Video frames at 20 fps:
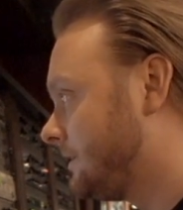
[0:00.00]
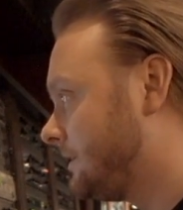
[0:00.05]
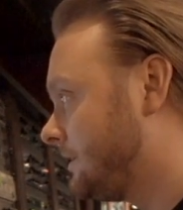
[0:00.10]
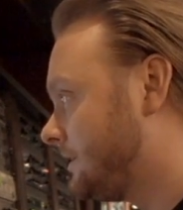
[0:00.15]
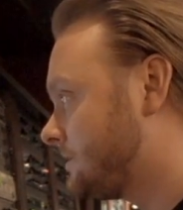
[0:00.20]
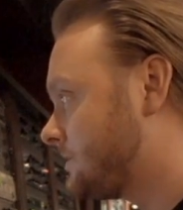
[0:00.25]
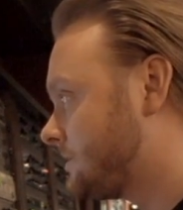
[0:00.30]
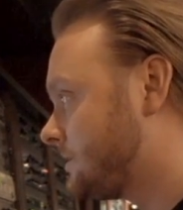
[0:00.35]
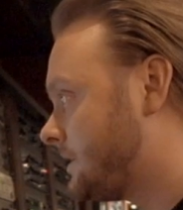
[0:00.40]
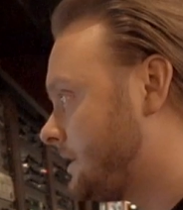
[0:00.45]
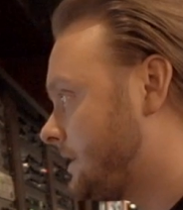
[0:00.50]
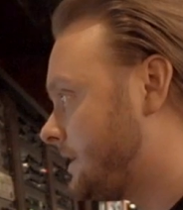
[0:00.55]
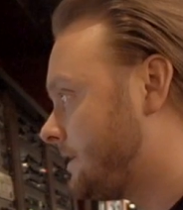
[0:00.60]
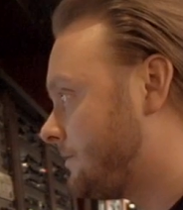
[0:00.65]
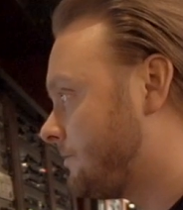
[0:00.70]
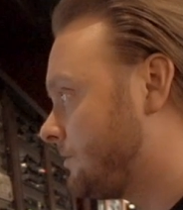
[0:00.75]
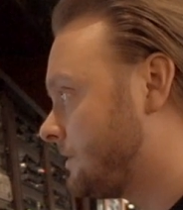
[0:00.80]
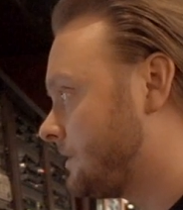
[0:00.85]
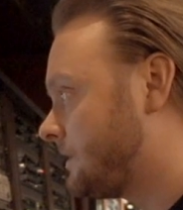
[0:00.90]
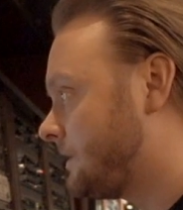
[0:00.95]
Let's say
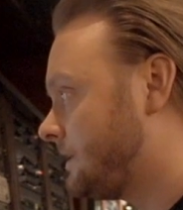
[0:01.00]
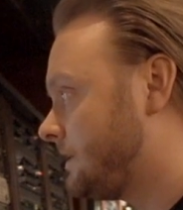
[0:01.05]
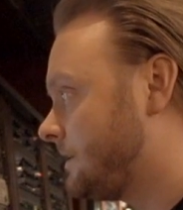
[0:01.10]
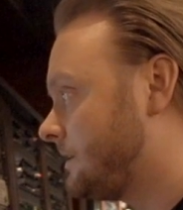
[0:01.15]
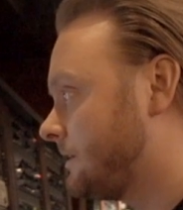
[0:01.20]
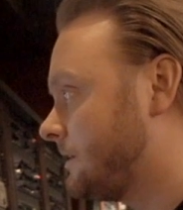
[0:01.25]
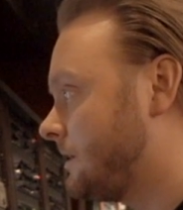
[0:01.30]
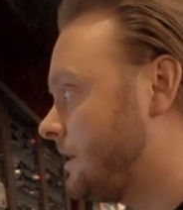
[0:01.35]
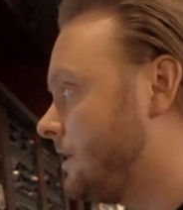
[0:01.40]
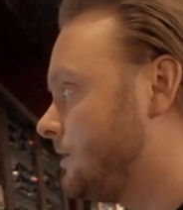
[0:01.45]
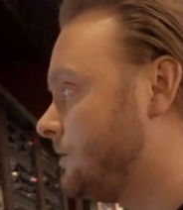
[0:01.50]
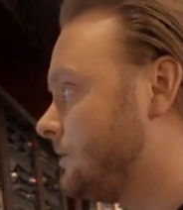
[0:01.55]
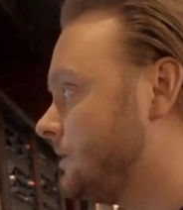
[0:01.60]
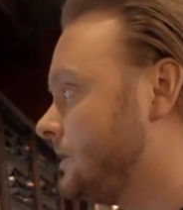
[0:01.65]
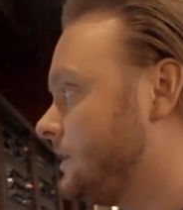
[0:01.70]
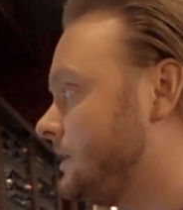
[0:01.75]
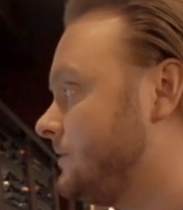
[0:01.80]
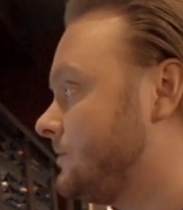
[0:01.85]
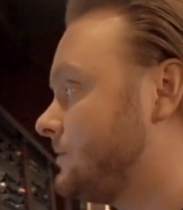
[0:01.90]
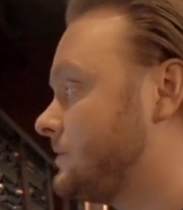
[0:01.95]
everything
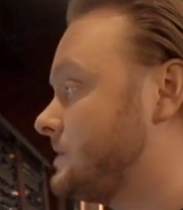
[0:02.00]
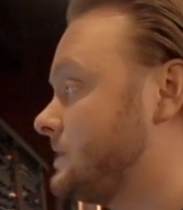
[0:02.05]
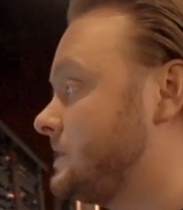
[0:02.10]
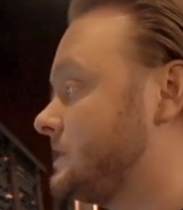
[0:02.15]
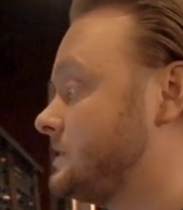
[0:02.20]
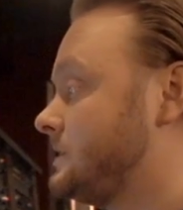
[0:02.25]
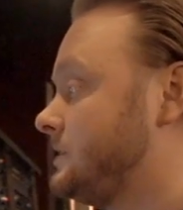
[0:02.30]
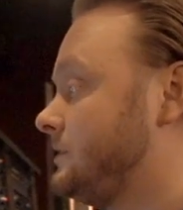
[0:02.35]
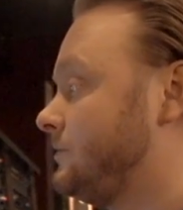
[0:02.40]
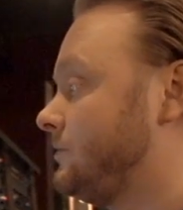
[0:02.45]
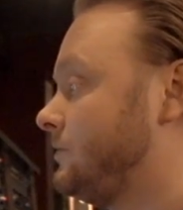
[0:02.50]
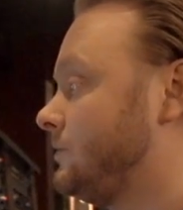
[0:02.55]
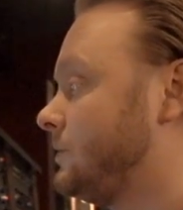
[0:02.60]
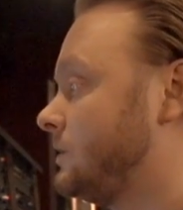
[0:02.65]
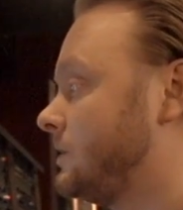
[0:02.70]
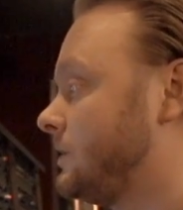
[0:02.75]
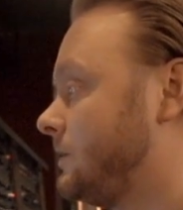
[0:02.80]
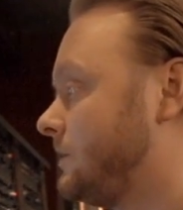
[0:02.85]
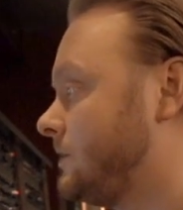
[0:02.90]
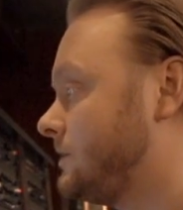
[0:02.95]
underneath
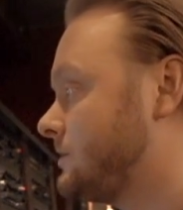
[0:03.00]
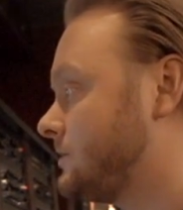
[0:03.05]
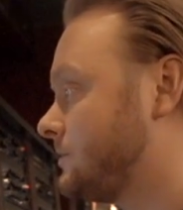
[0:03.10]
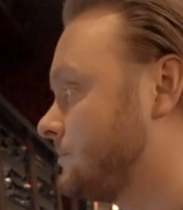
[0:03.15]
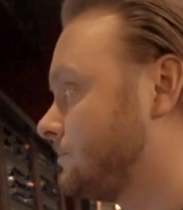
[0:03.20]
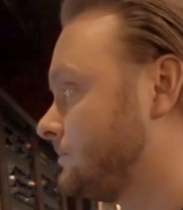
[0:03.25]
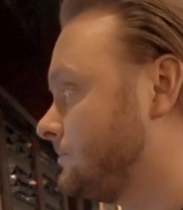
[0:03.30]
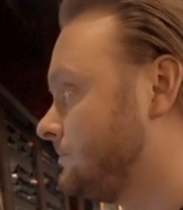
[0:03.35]
64 Hz,